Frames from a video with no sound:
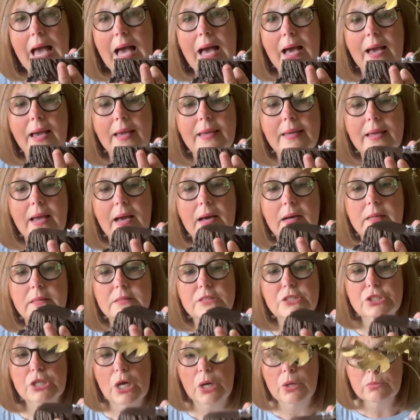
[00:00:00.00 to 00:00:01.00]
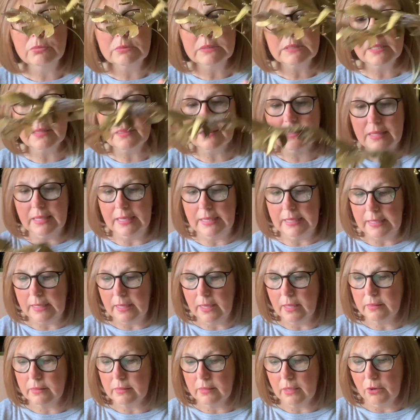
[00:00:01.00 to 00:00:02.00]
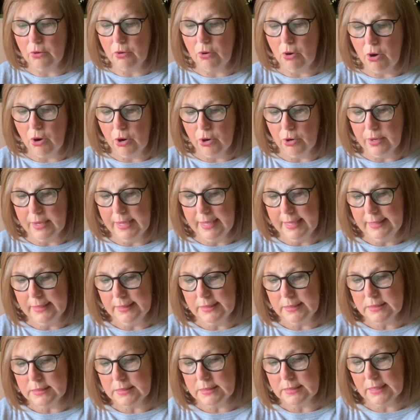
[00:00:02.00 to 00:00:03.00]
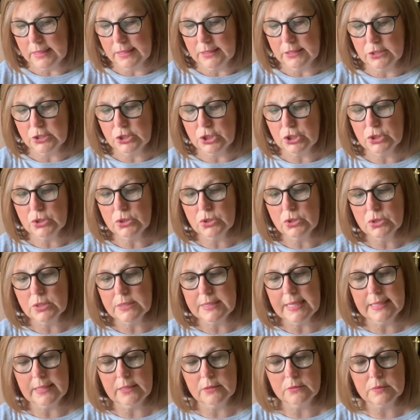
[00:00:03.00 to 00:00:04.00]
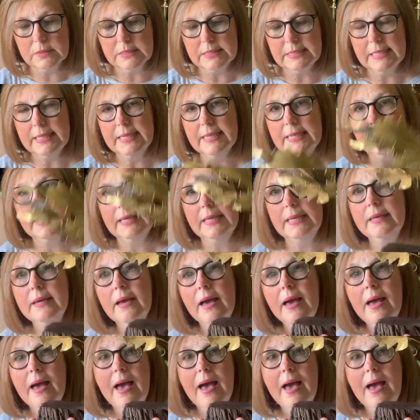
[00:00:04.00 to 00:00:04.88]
I don't think there are any signatures. I don't see any.